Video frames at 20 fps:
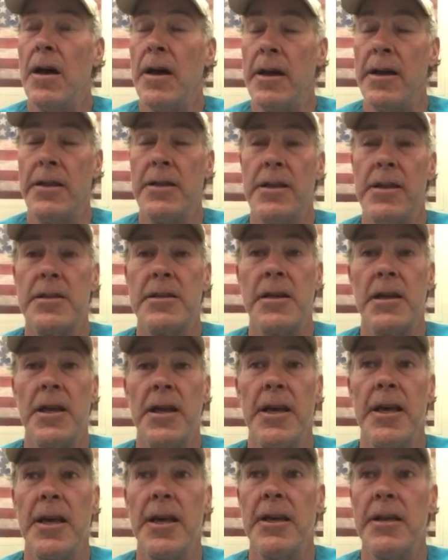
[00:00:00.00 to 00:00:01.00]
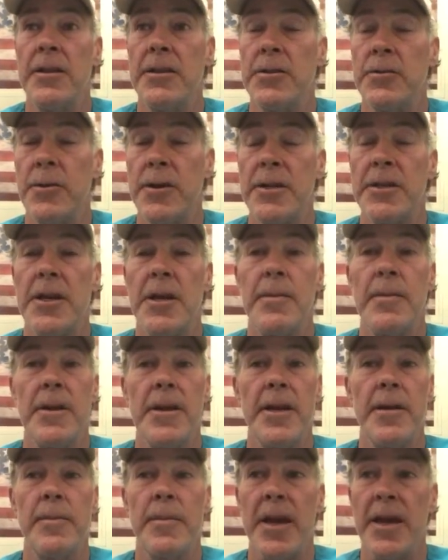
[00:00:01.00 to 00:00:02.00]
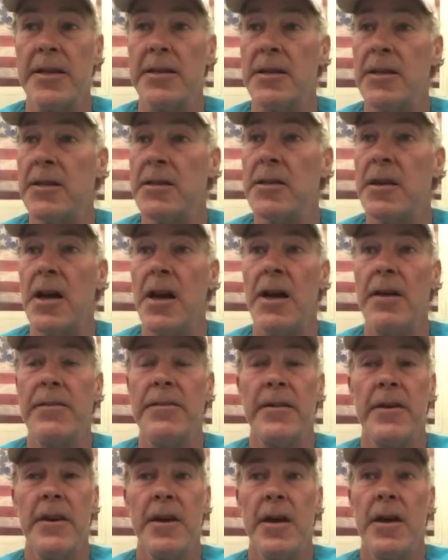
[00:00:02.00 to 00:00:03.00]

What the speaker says: in this league. The 20-team league makes it tough.